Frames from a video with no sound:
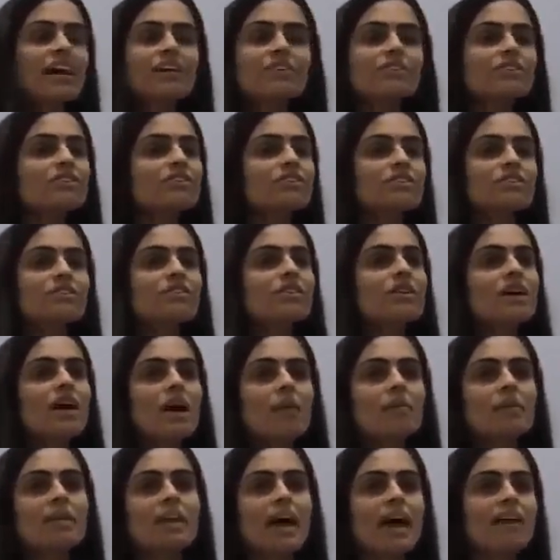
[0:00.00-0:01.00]

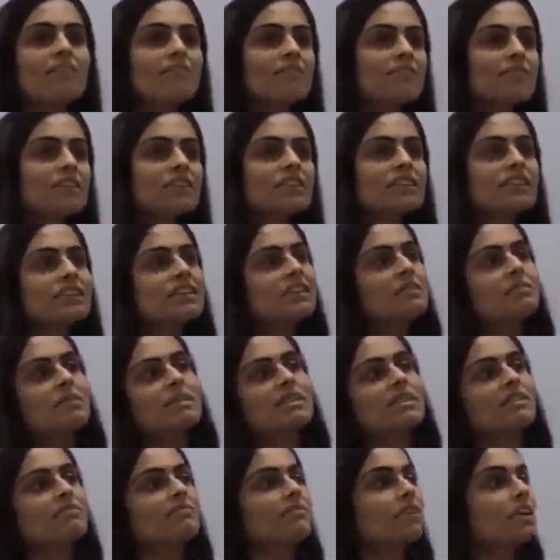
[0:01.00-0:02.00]
I've considered
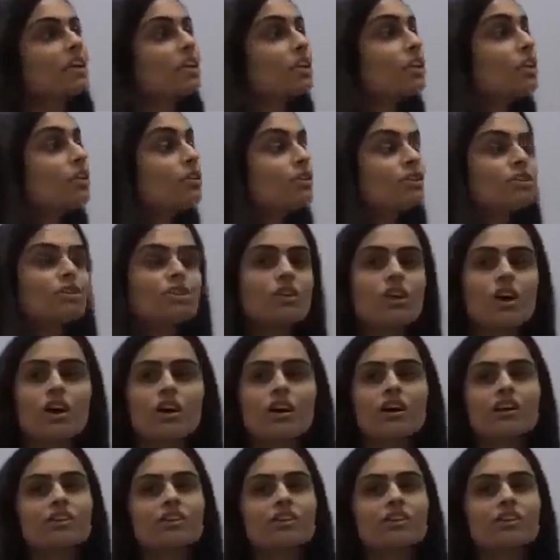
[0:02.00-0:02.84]
myself very close to God.